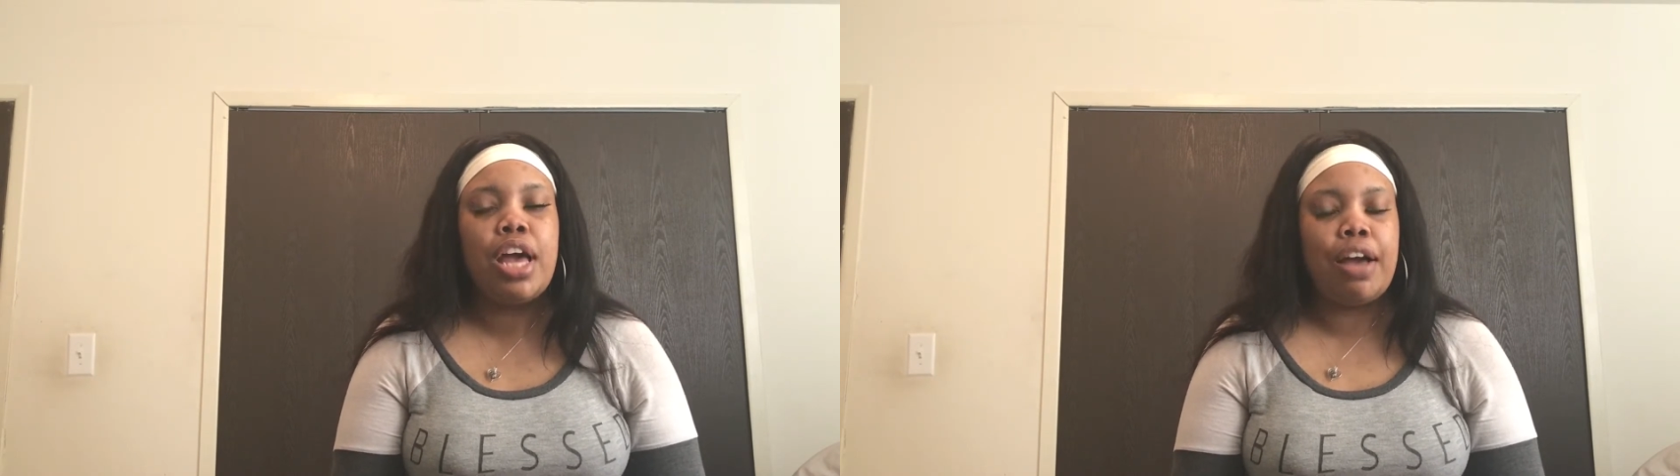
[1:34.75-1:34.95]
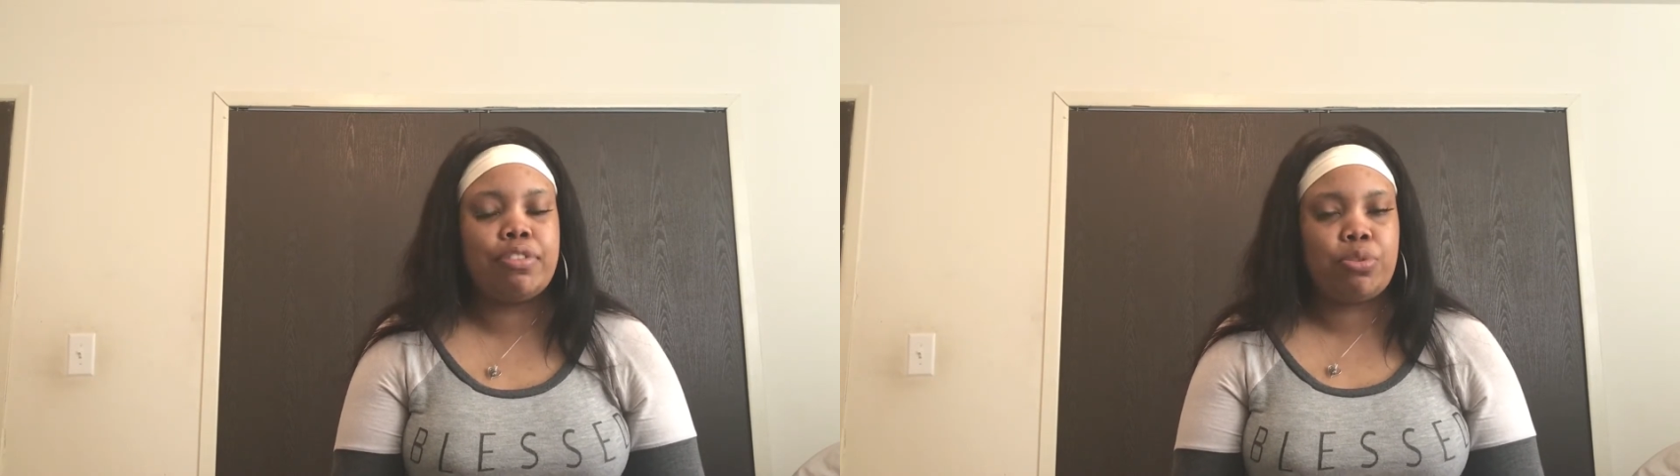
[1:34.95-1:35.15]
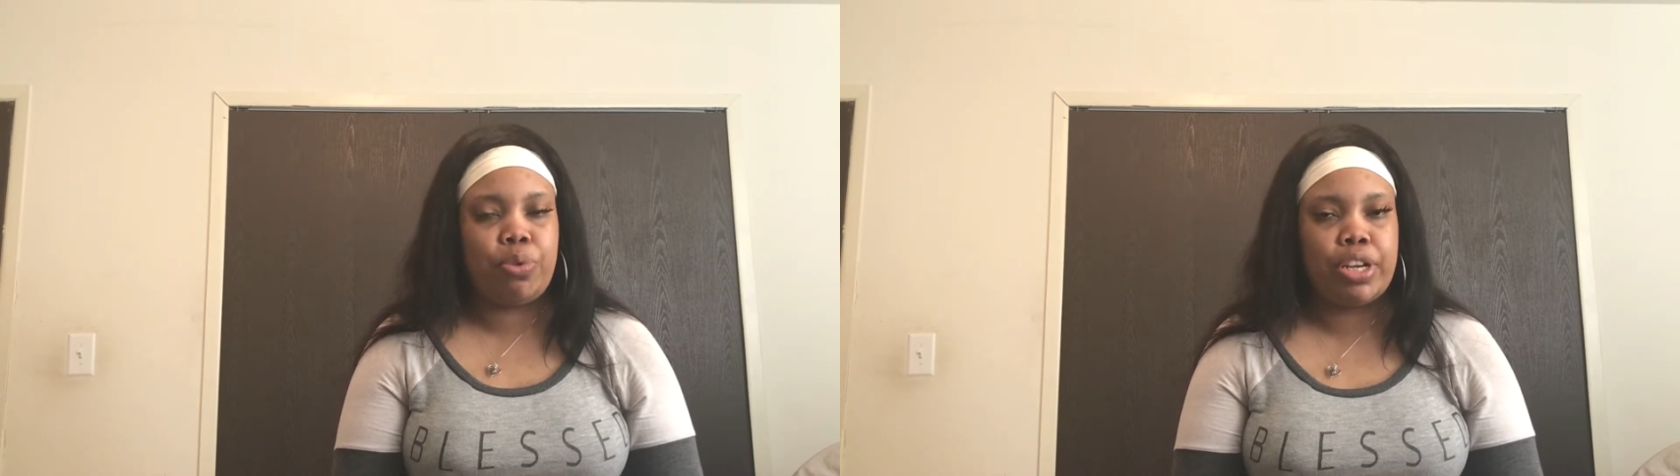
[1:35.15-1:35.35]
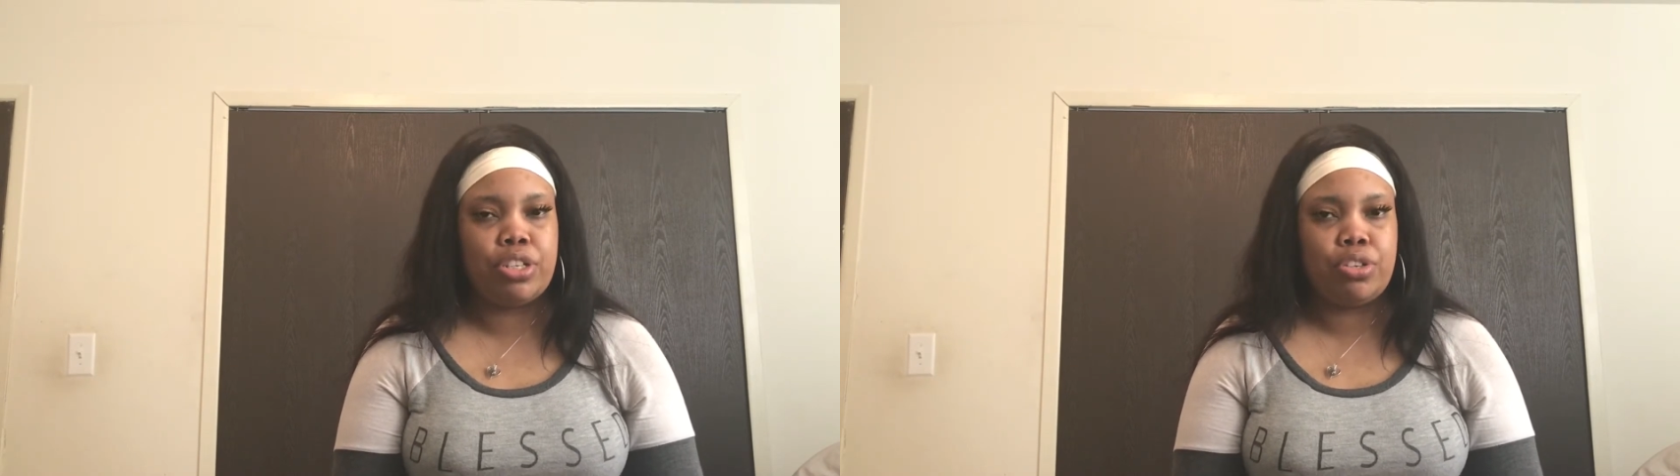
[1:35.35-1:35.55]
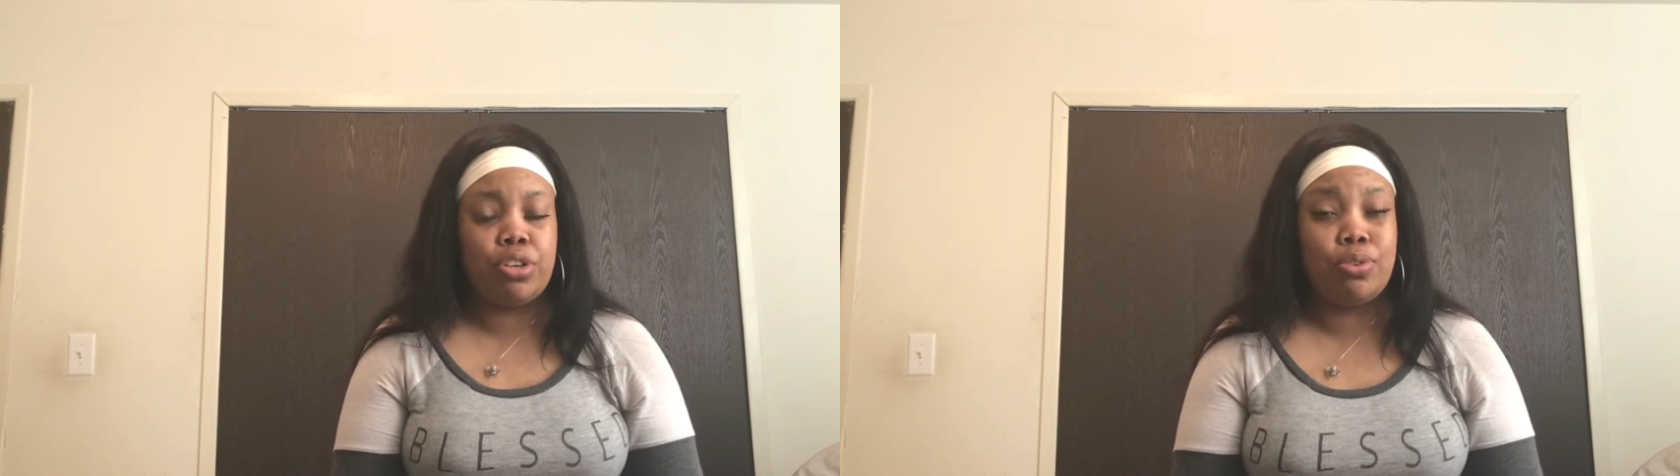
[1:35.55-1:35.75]
have to
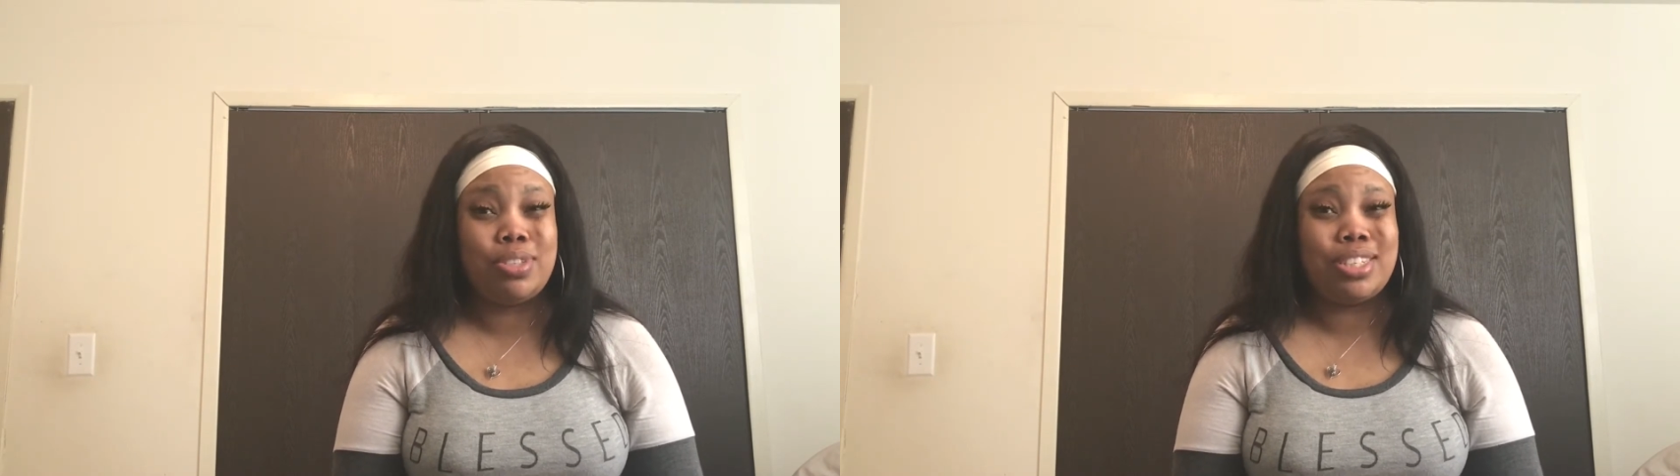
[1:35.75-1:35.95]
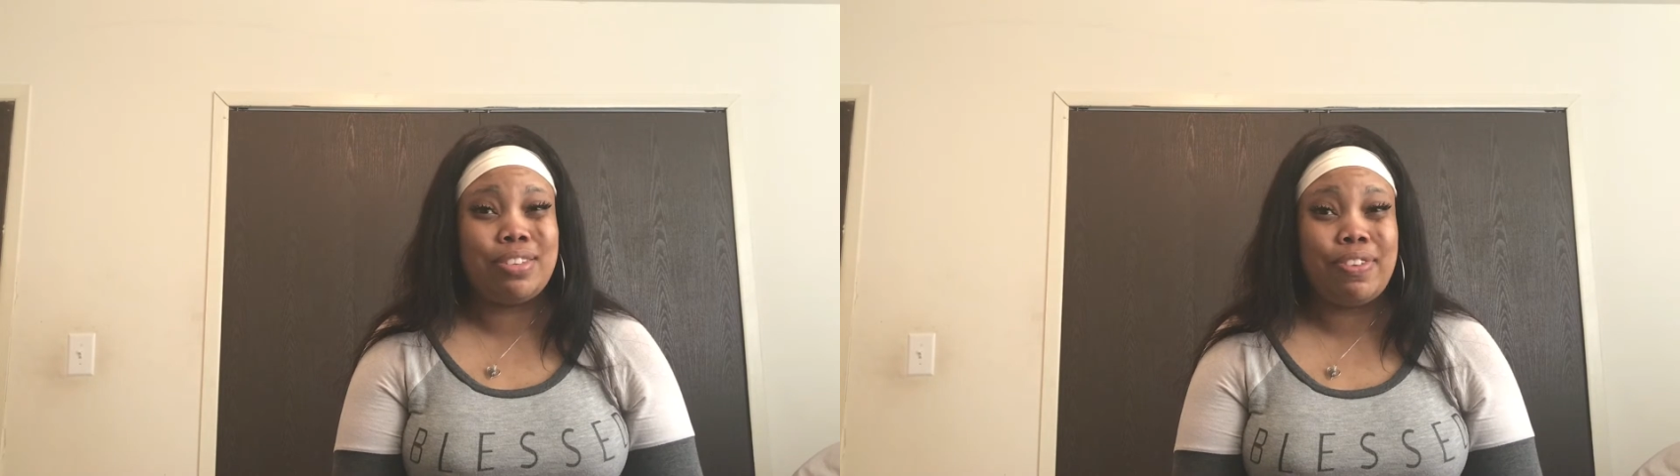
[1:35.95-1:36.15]
write your notes as